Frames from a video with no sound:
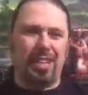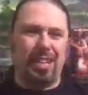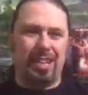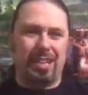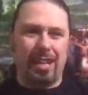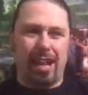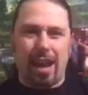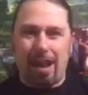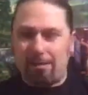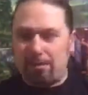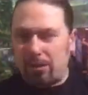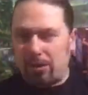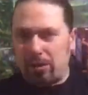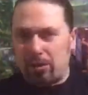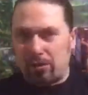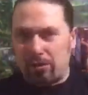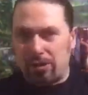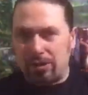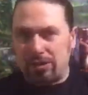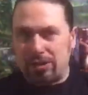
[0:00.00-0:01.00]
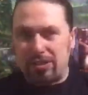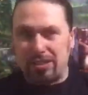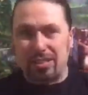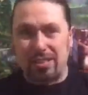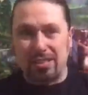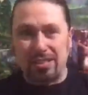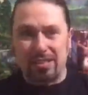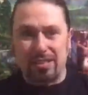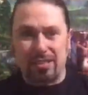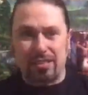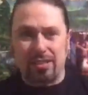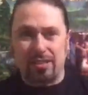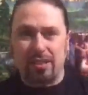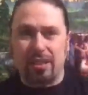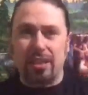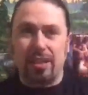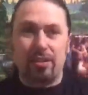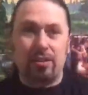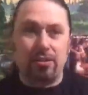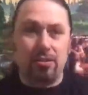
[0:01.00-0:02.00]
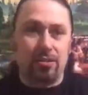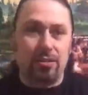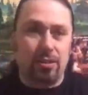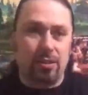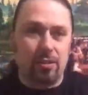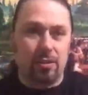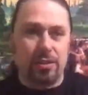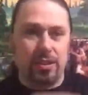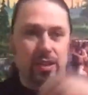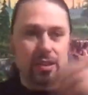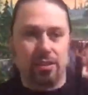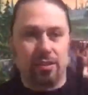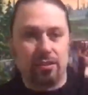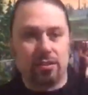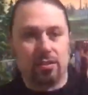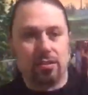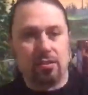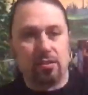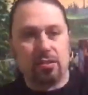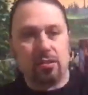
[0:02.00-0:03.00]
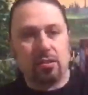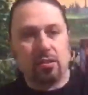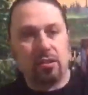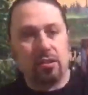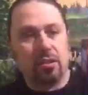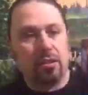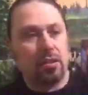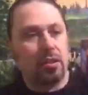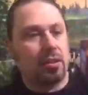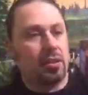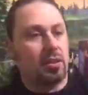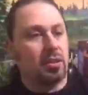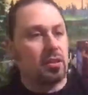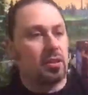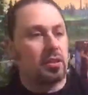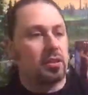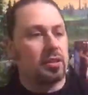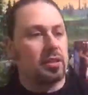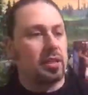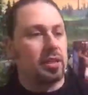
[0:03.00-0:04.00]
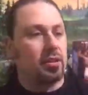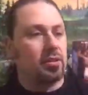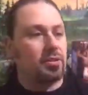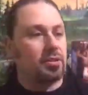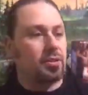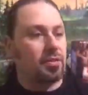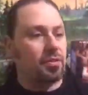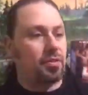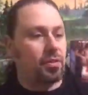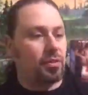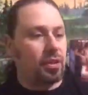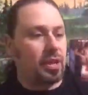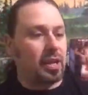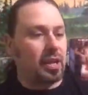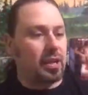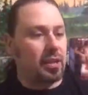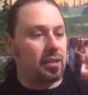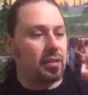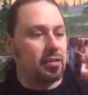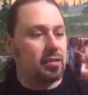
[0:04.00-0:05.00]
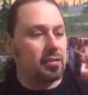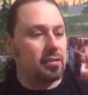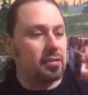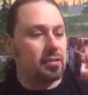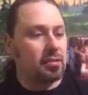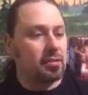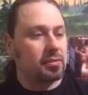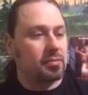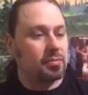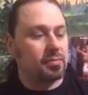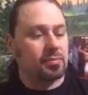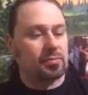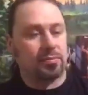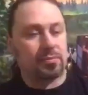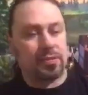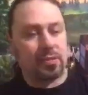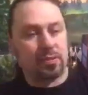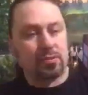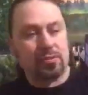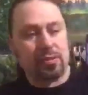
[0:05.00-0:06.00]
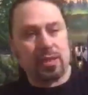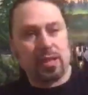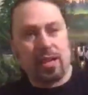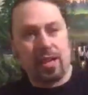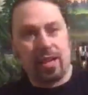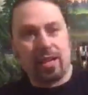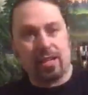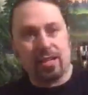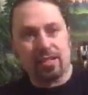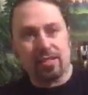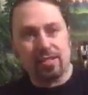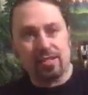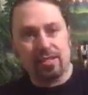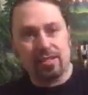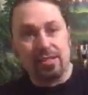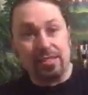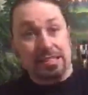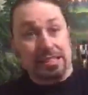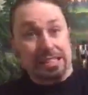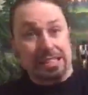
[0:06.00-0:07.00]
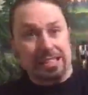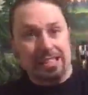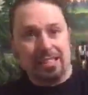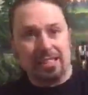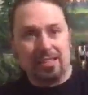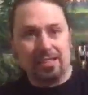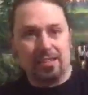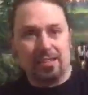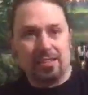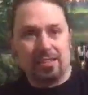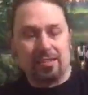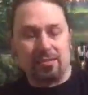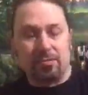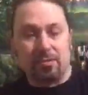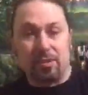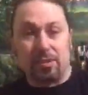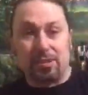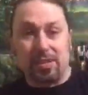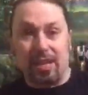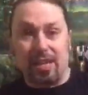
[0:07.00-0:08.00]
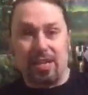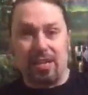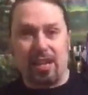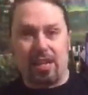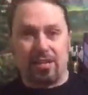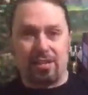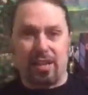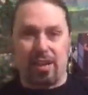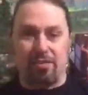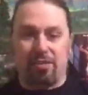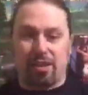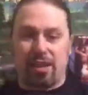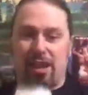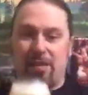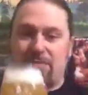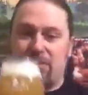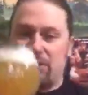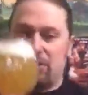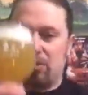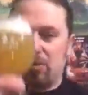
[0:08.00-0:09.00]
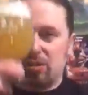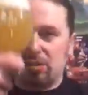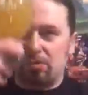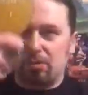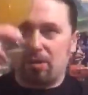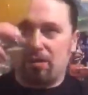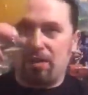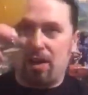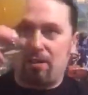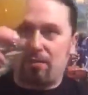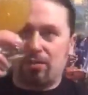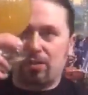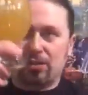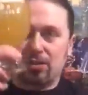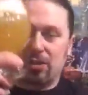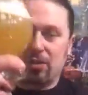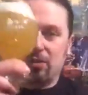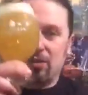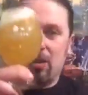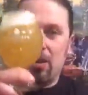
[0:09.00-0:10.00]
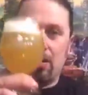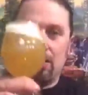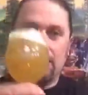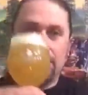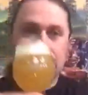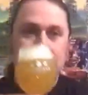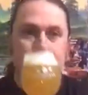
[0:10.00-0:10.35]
The Captain Lawrence Tears, what is it? Tears of Green Okay. I'm excited to actually have a Captain Lawrence beer after so long.